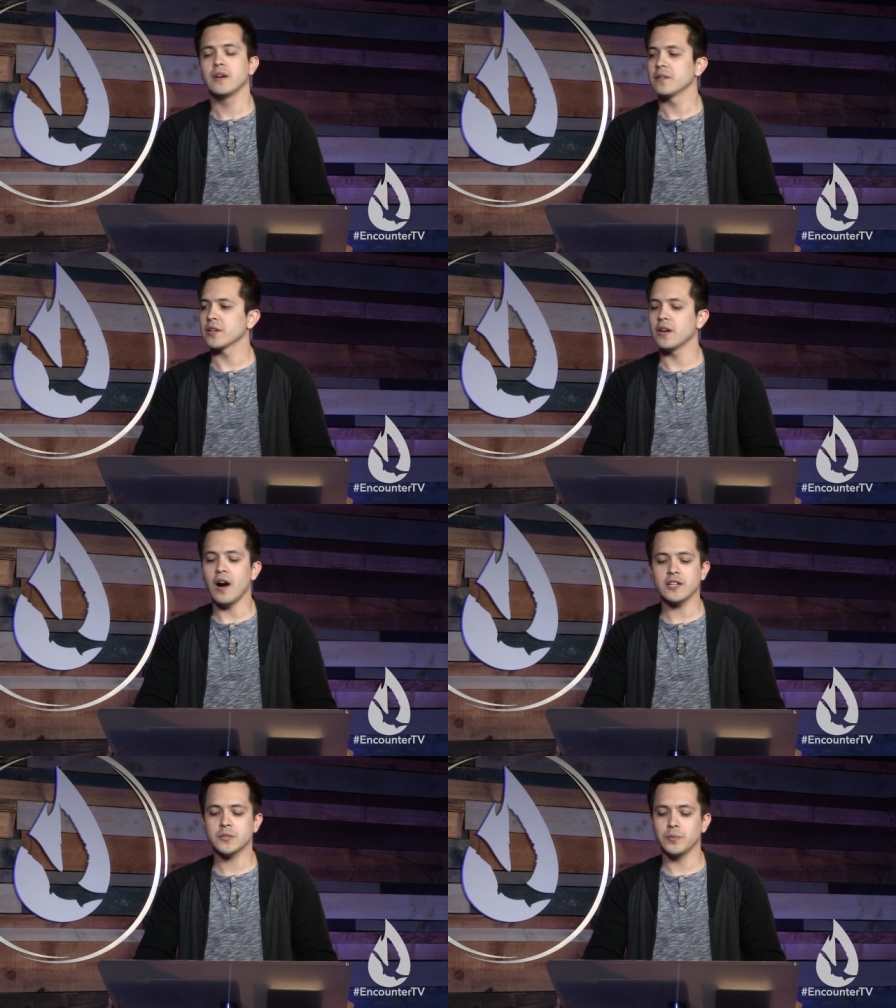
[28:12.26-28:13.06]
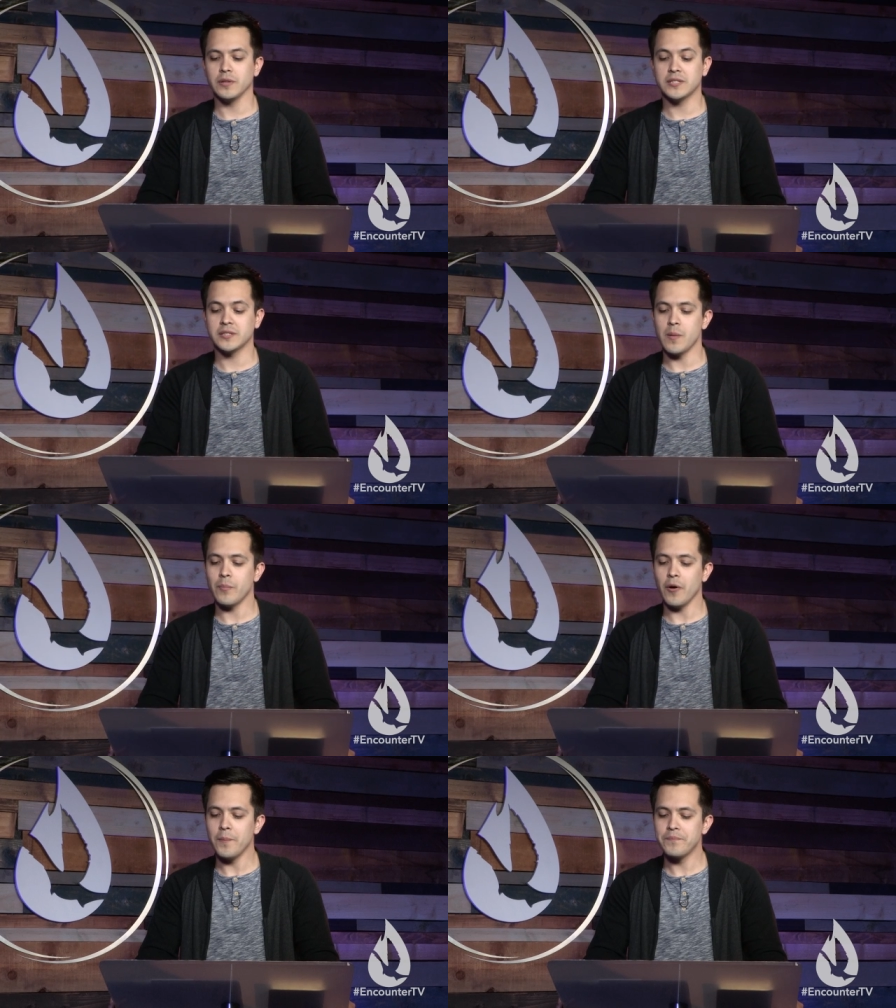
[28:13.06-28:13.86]
The gospel is
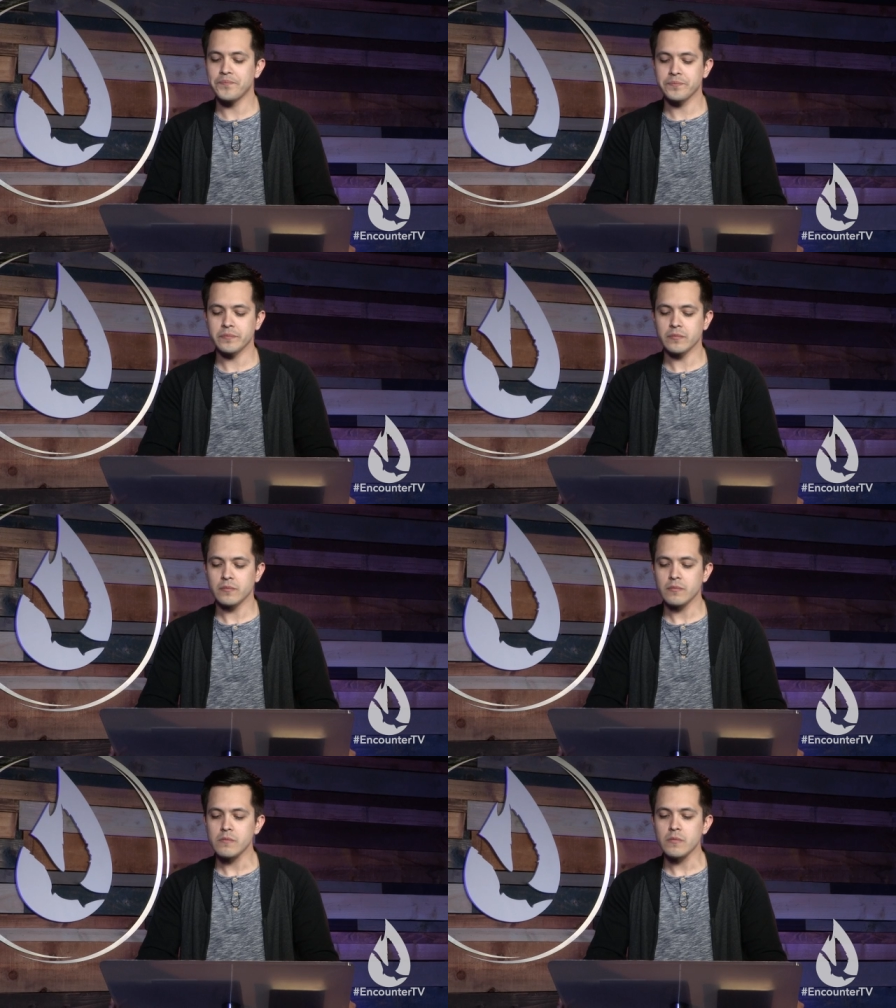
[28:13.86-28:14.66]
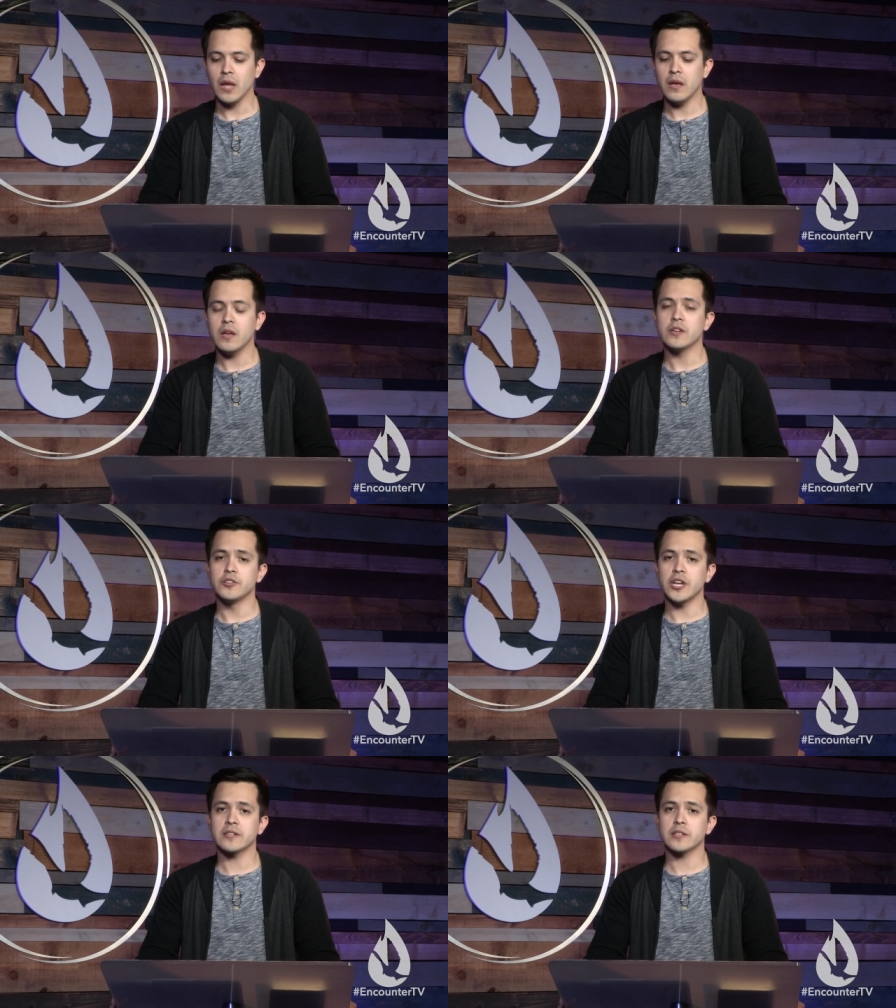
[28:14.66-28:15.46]
simple
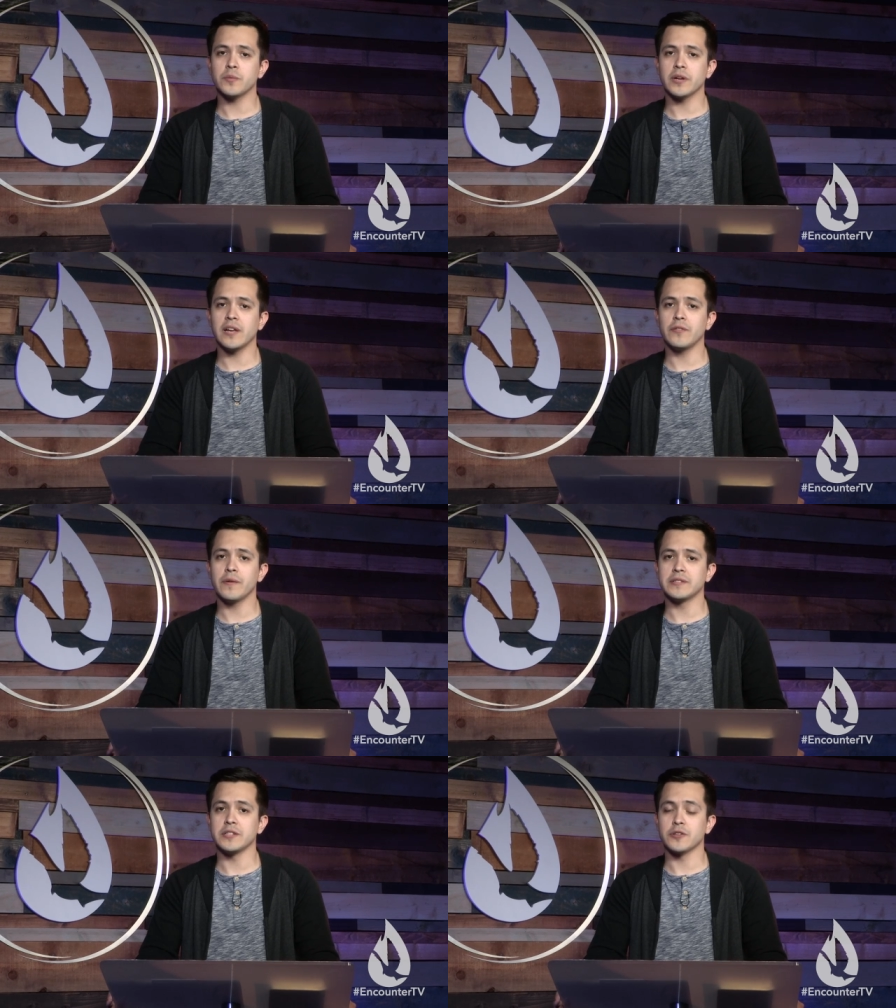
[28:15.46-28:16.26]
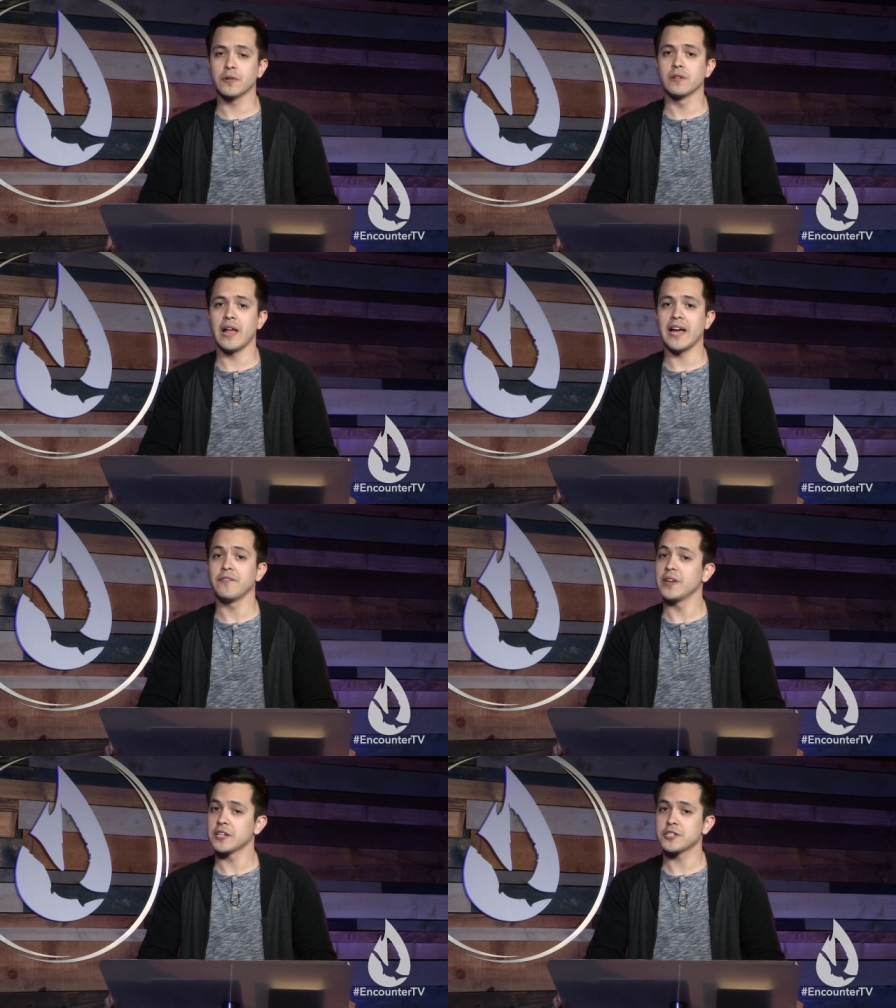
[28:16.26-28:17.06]
Jesus will give you his eternal life
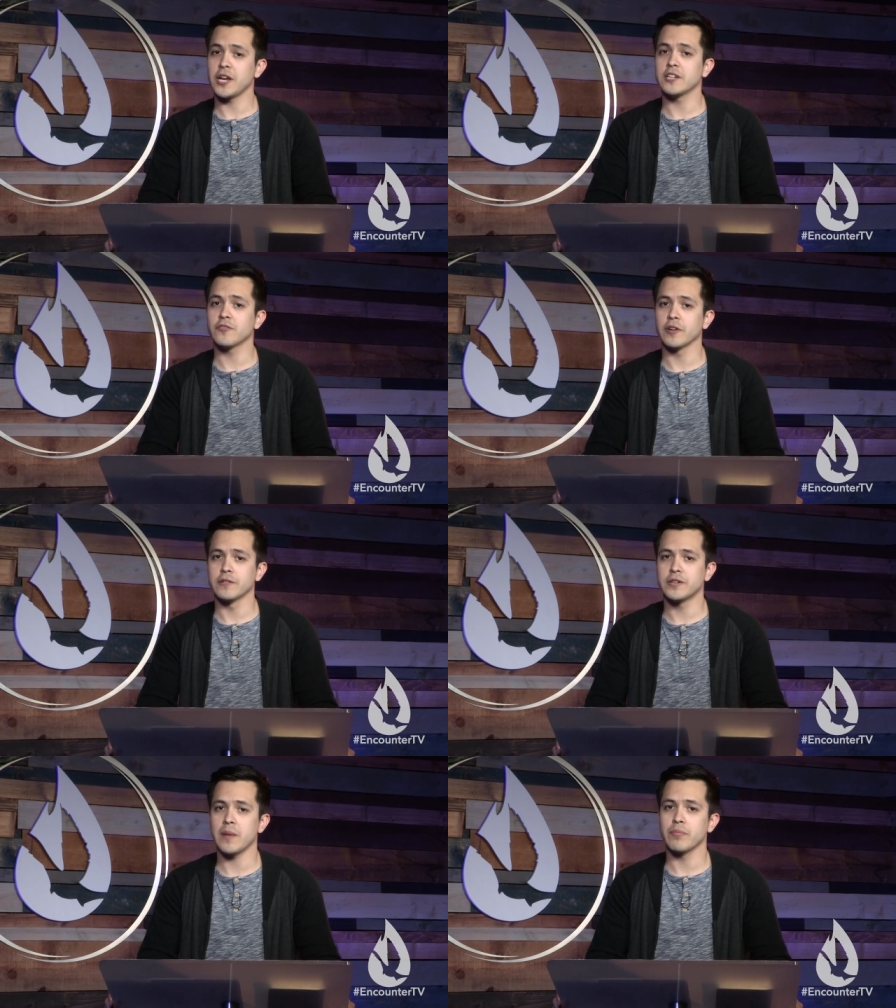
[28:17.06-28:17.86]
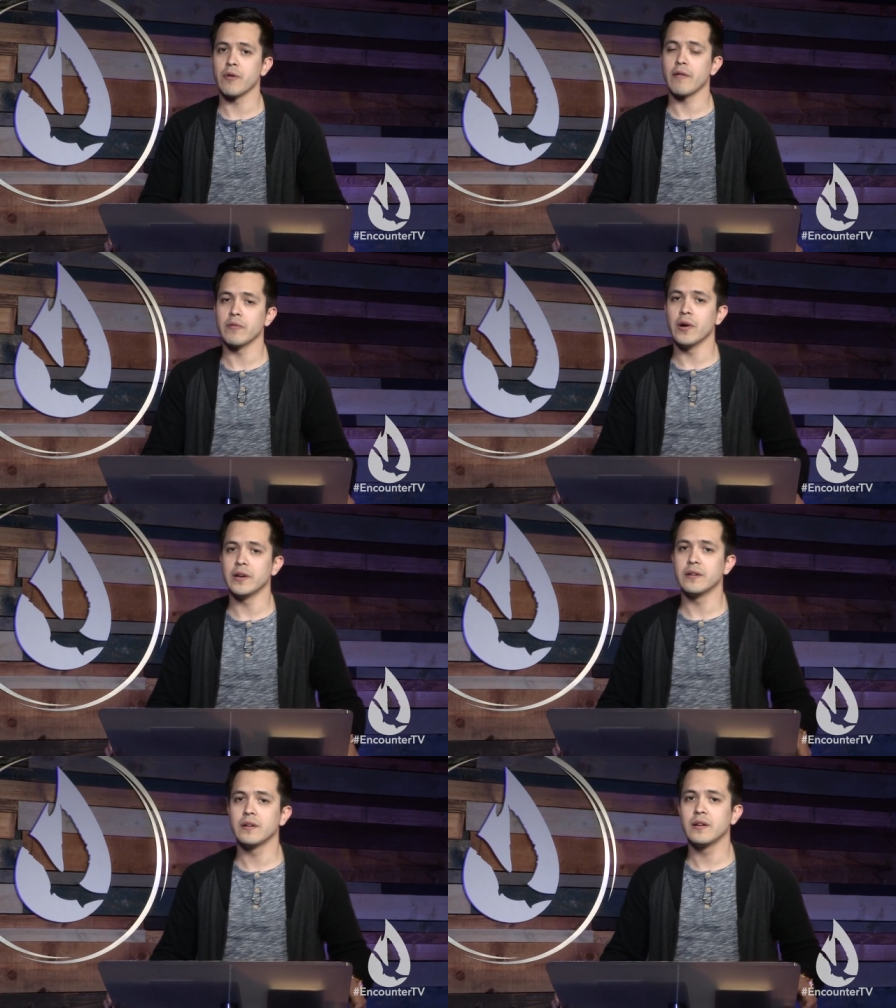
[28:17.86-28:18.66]
in exchange for your temporary one.